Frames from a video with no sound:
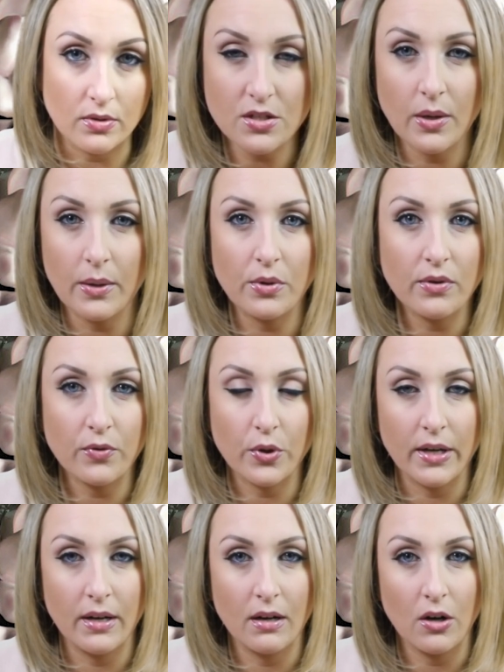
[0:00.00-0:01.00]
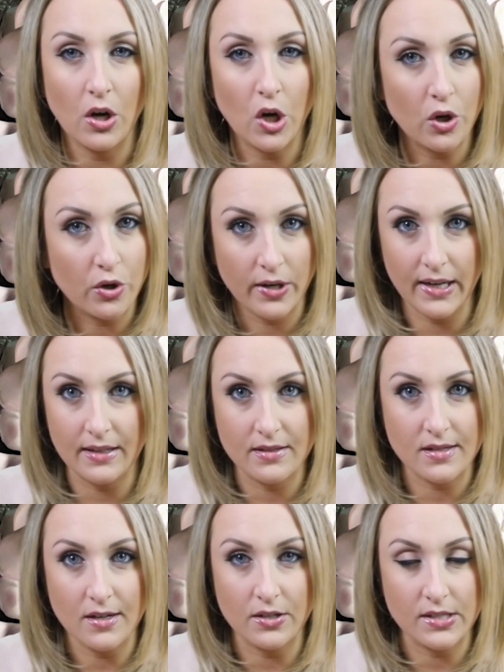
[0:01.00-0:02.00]
So I would avoid all
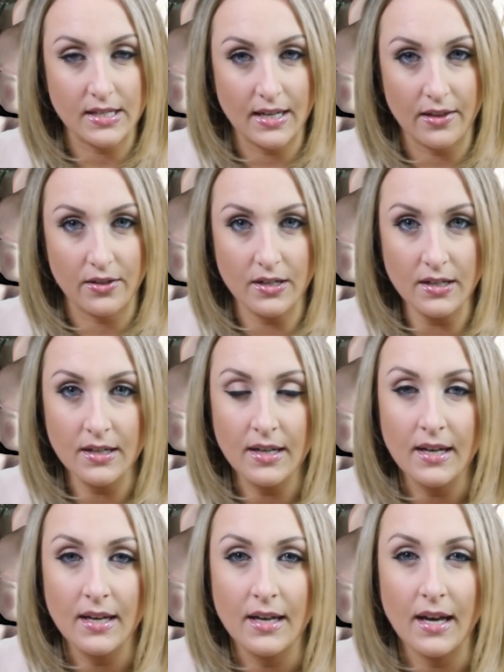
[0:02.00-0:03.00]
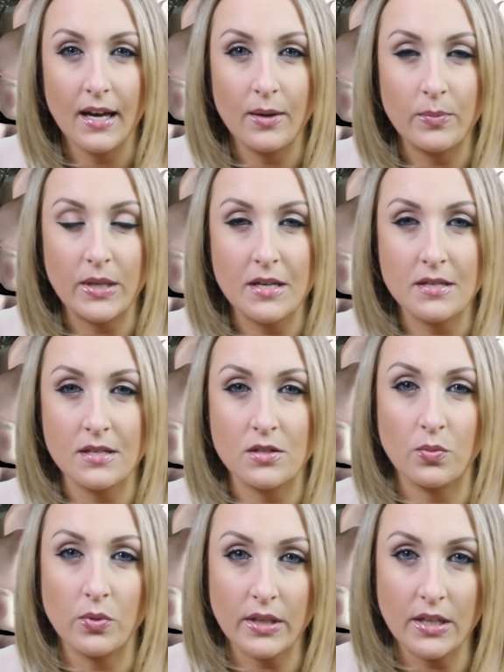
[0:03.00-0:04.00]
grains altogether, because
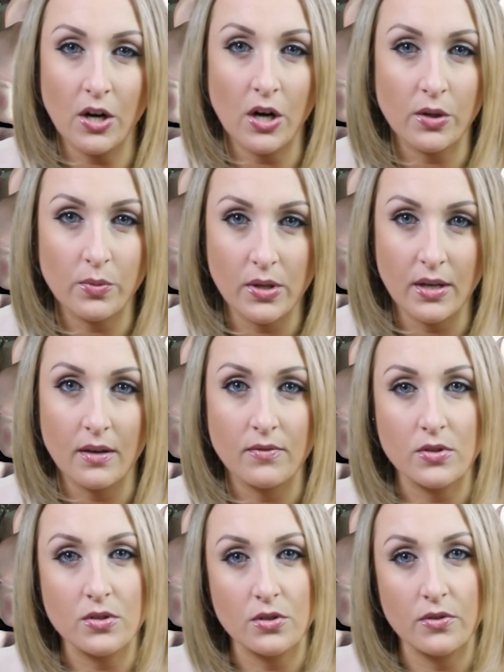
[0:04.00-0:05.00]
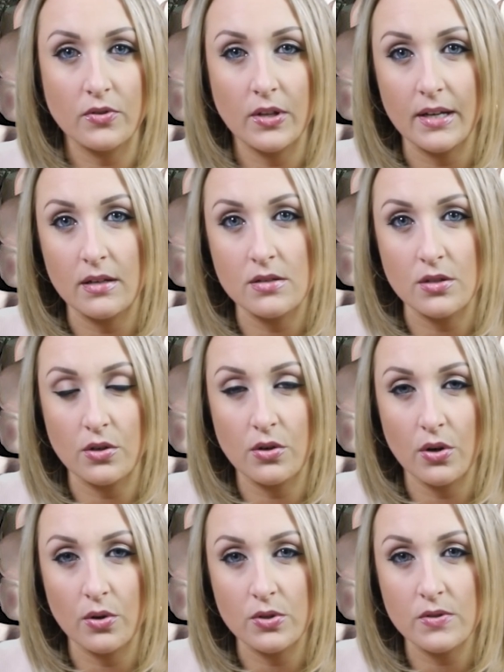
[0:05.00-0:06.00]
it's really hard when you have ulcerative colitis or
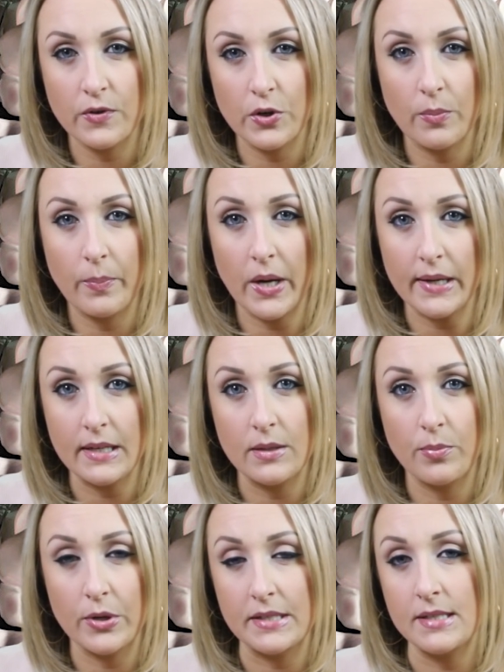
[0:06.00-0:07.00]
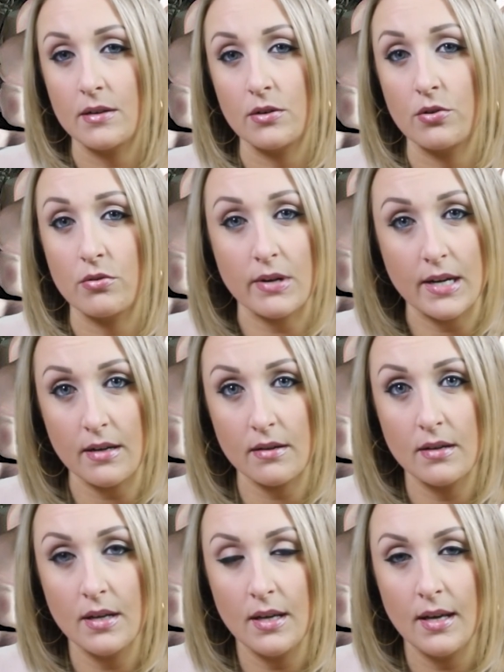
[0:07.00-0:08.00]
Crohn's for your body to break down a
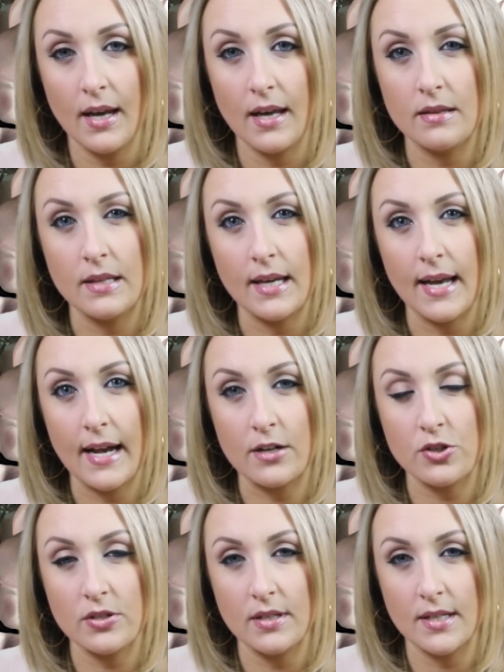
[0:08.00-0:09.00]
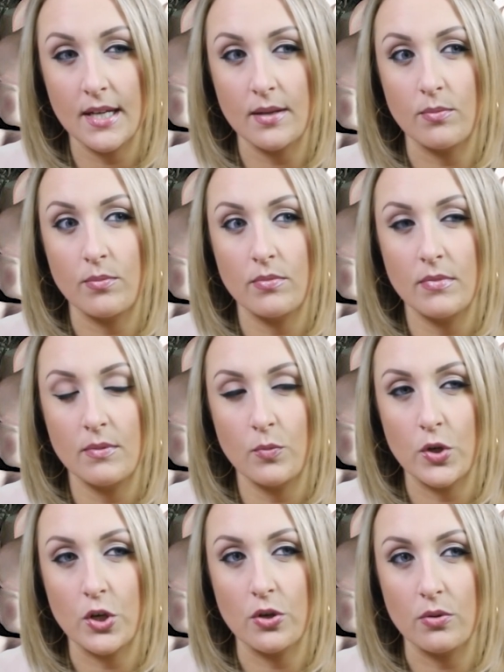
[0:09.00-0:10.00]
grain. And they actually can,
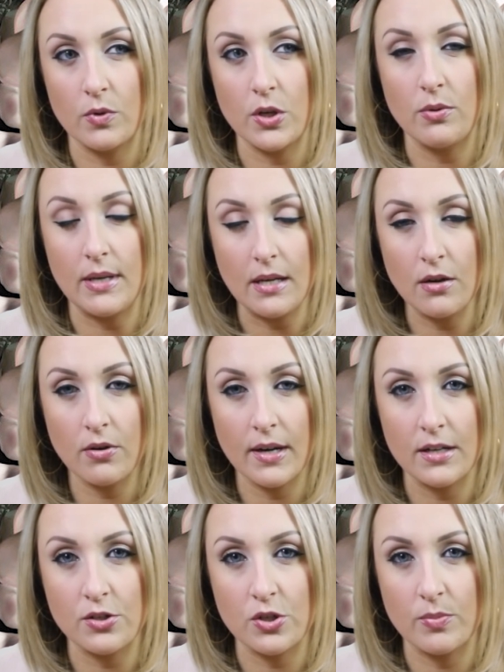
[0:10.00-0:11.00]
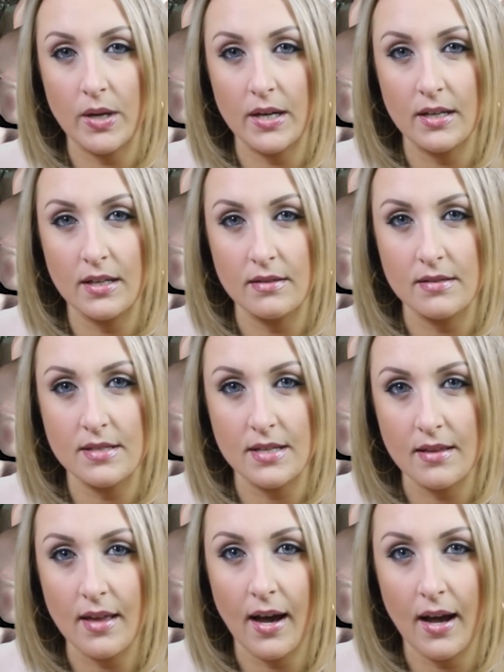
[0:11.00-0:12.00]
when you eat grains, your body can
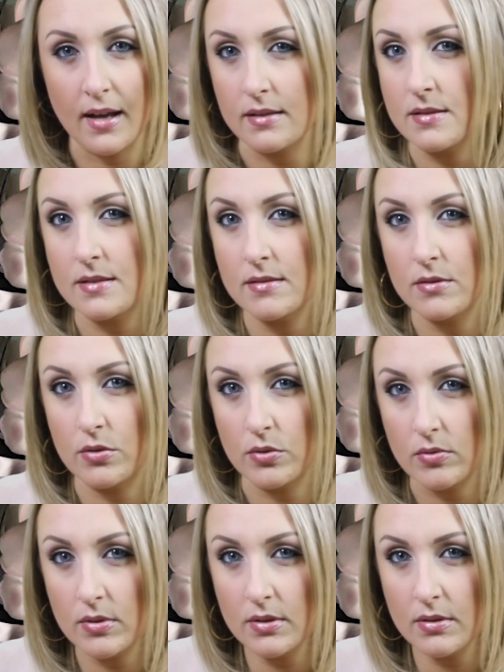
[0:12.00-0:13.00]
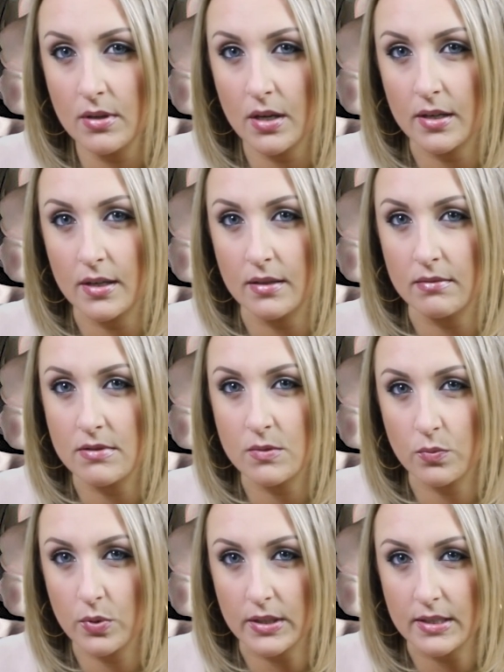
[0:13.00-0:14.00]
see that as gluten on a
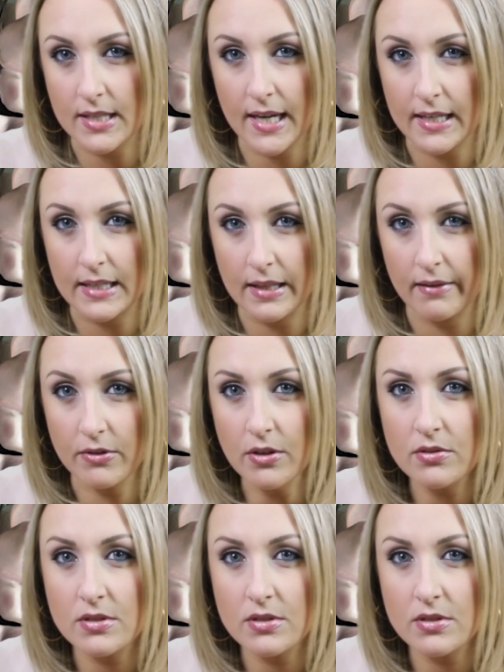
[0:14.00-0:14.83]
really tiny level.